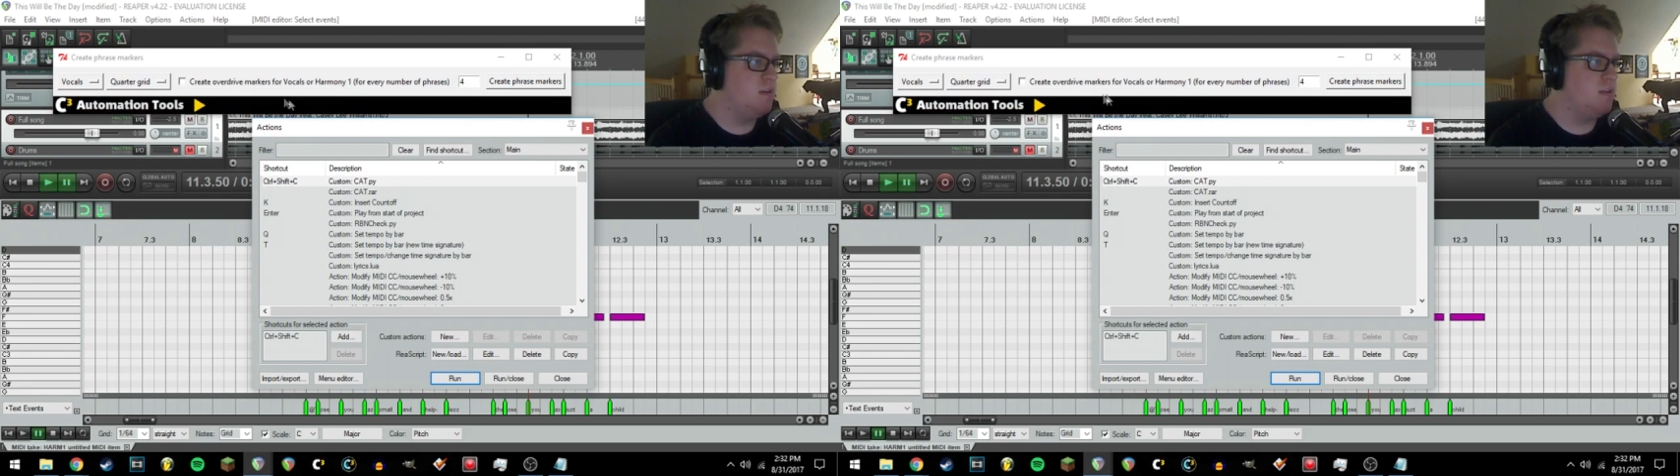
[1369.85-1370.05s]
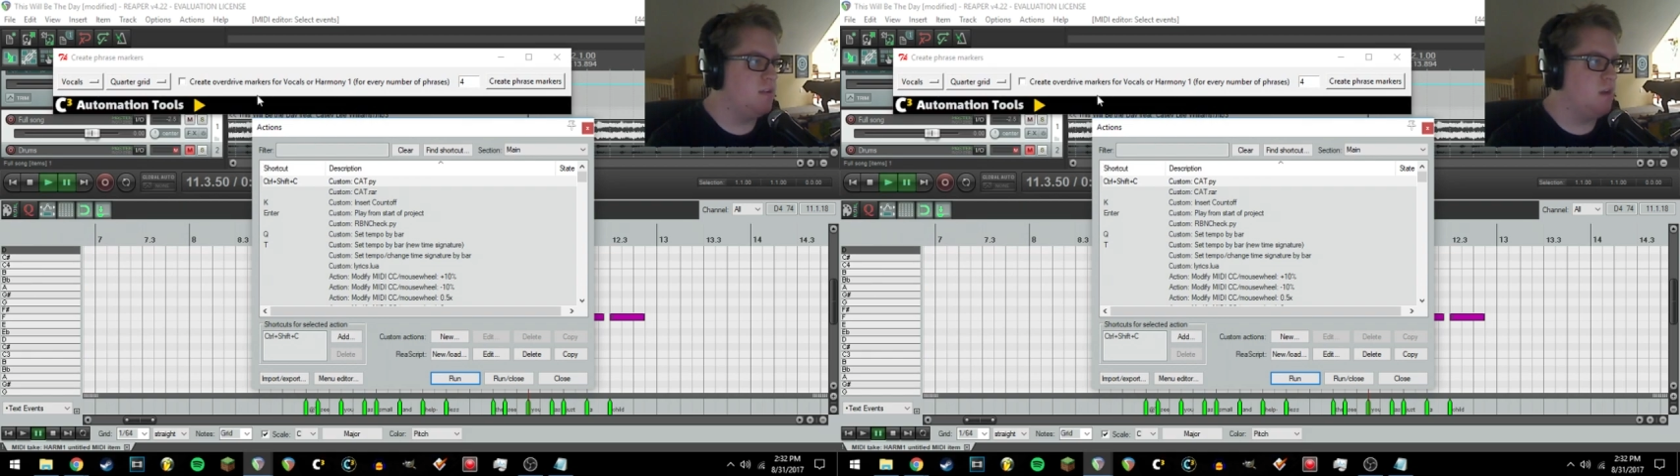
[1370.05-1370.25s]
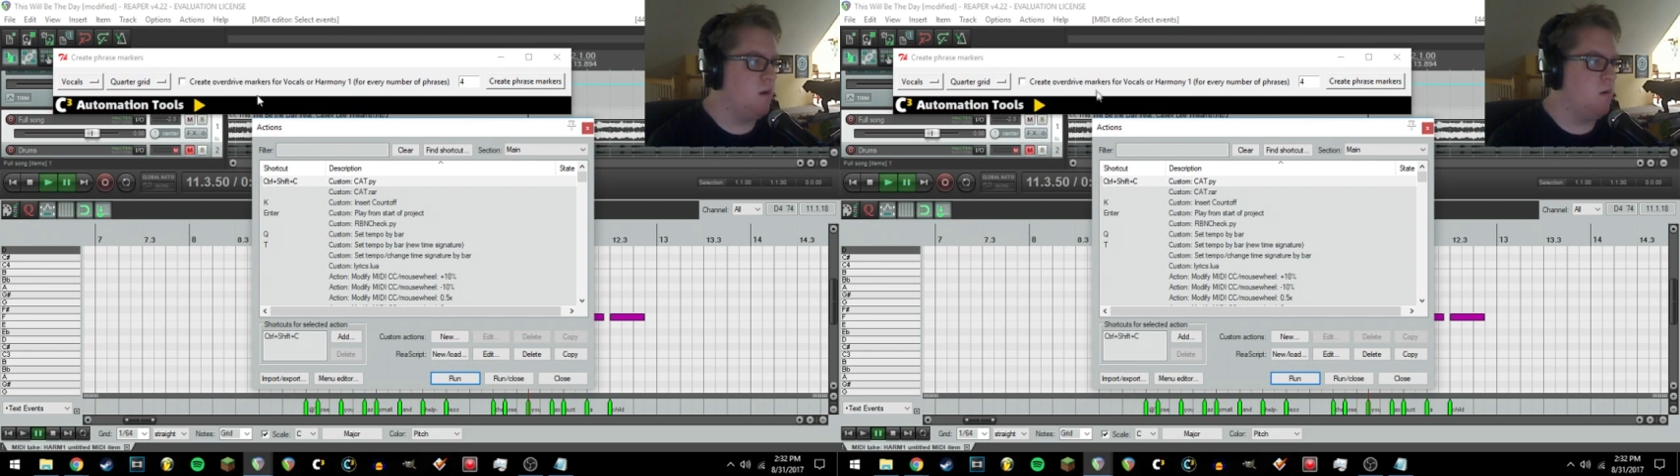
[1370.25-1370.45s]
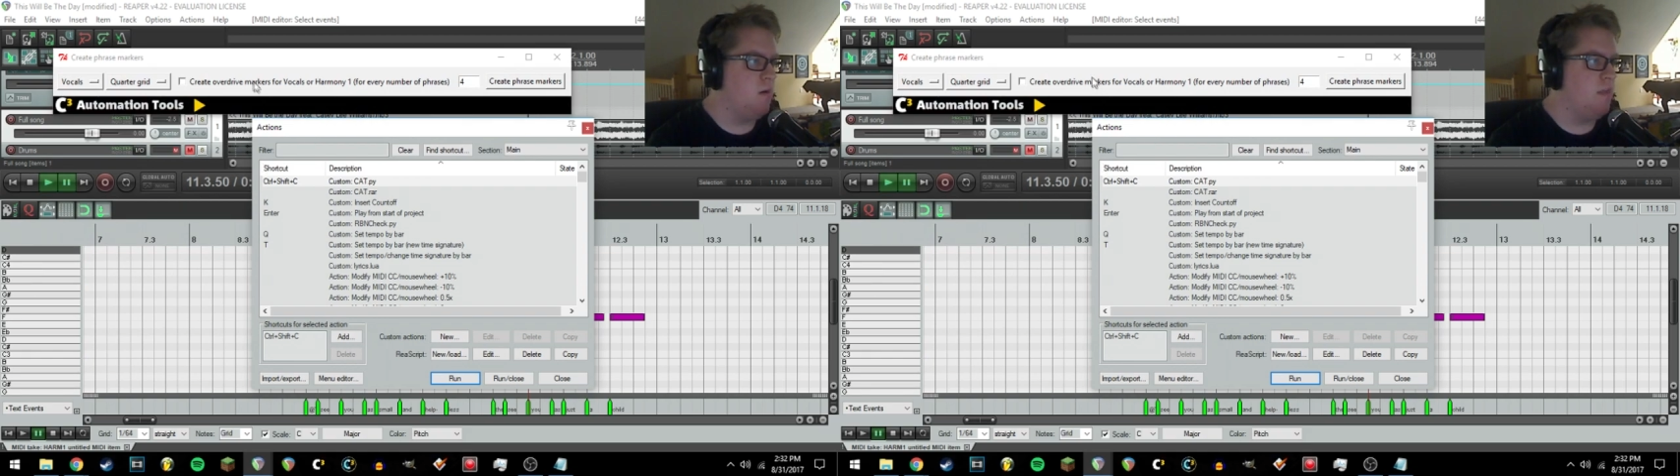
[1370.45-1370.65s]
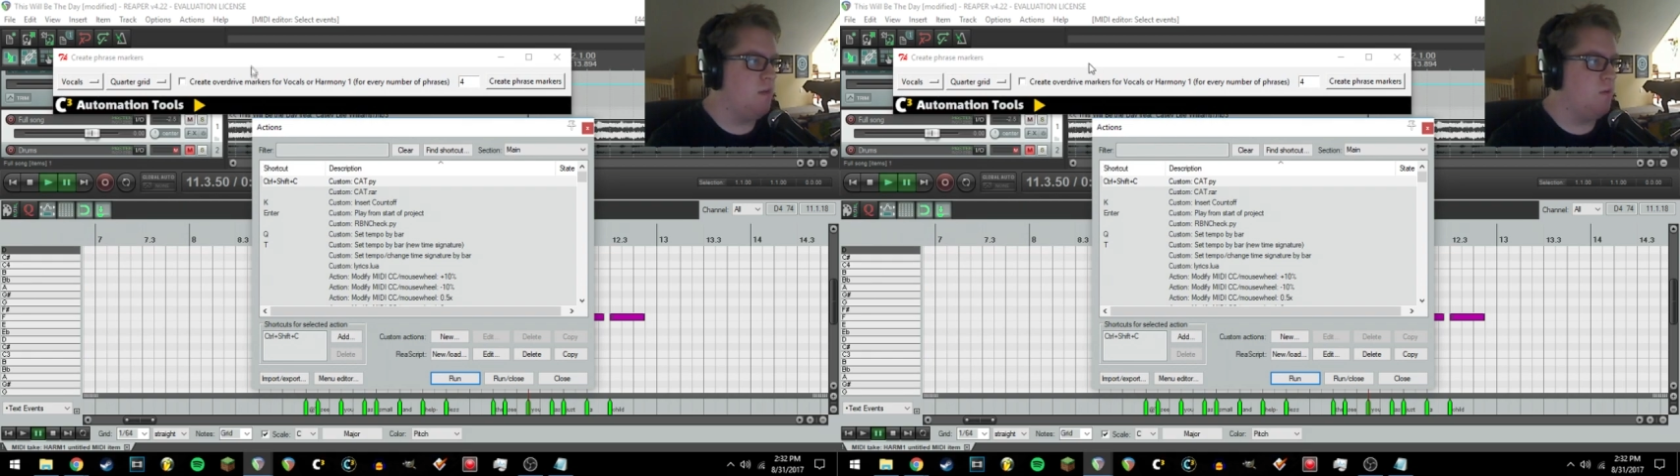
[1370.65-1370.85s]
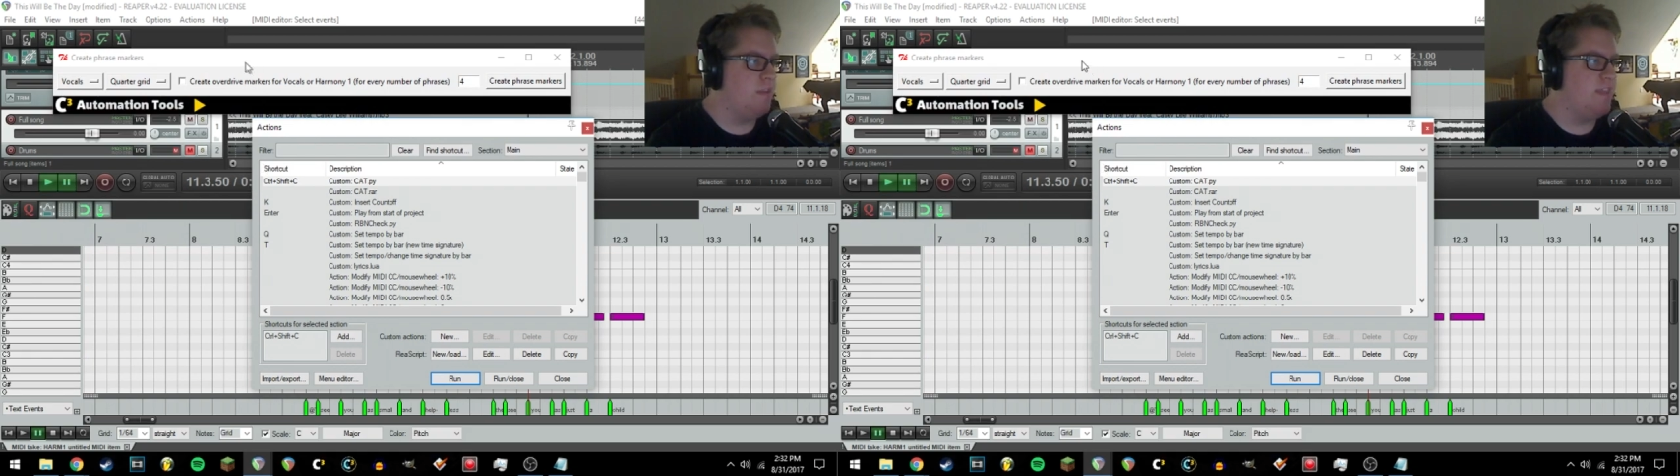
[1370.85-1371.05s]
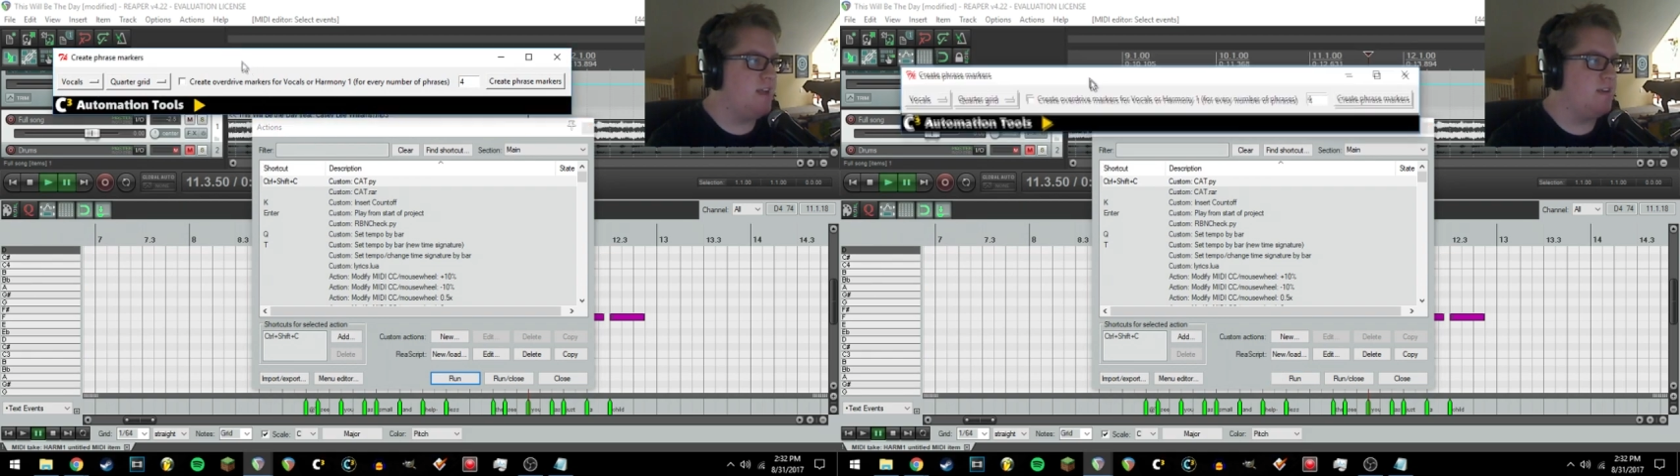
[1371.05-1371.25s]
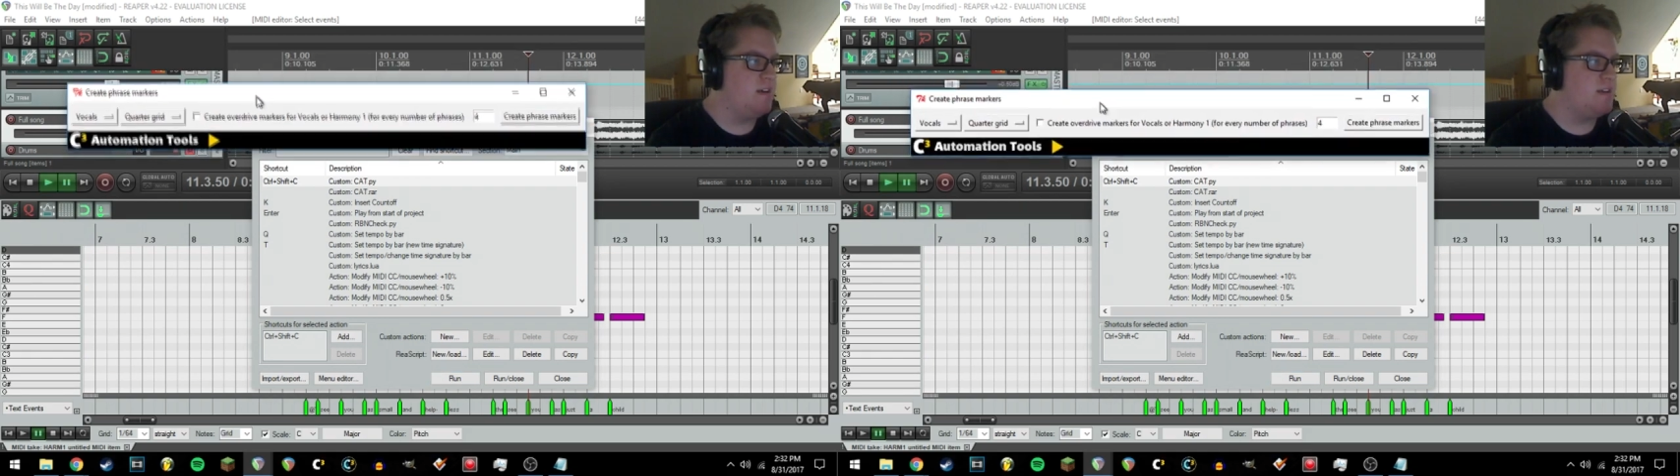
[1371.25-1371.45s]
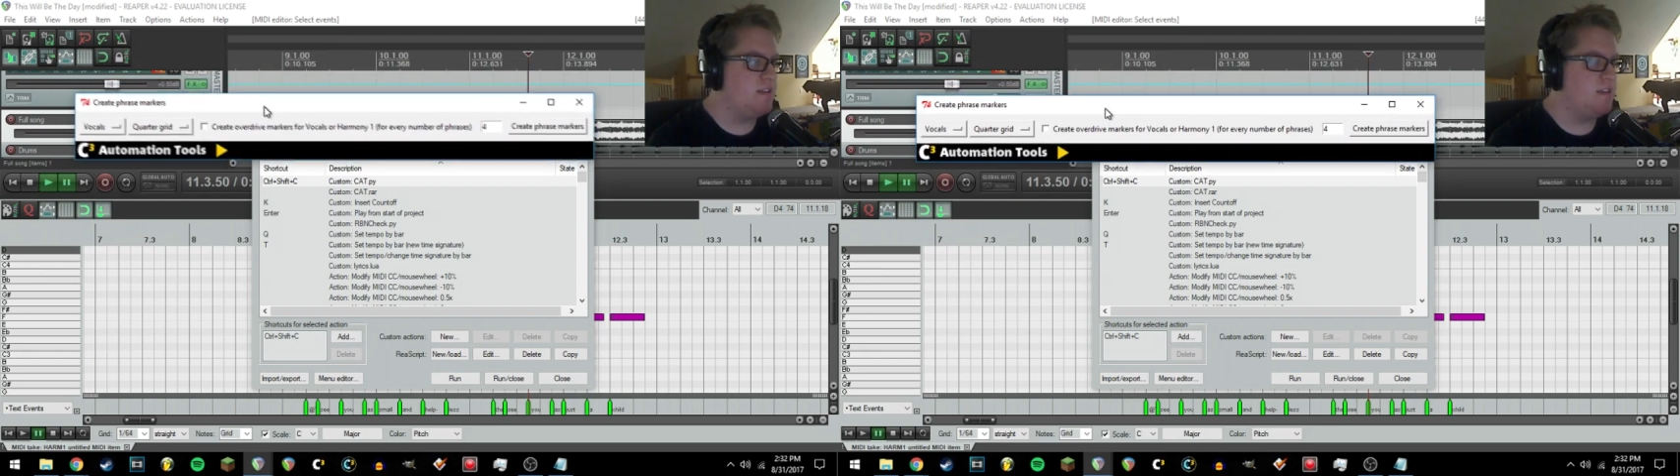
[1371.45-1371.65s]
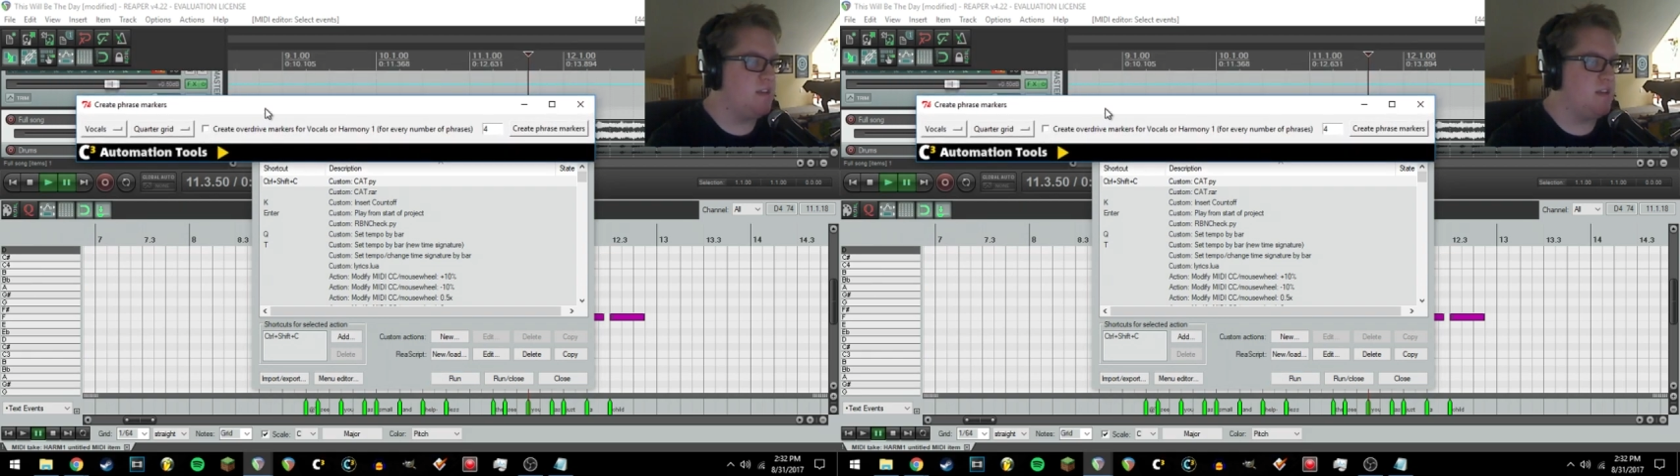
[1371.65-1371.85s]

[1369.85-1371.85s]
So what that does